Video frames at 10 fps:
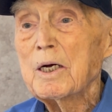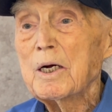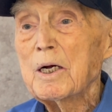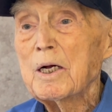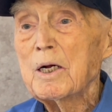
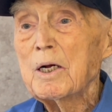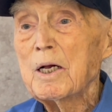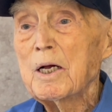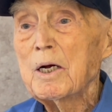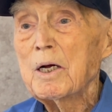had a lot of
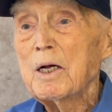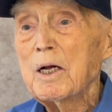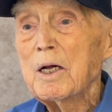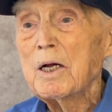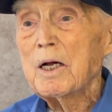
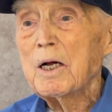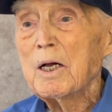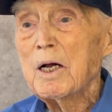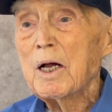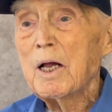activity on that
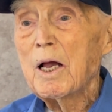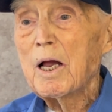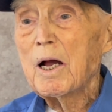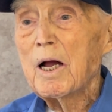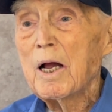gun, I'm
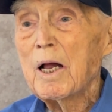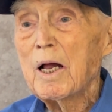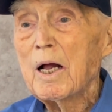sure.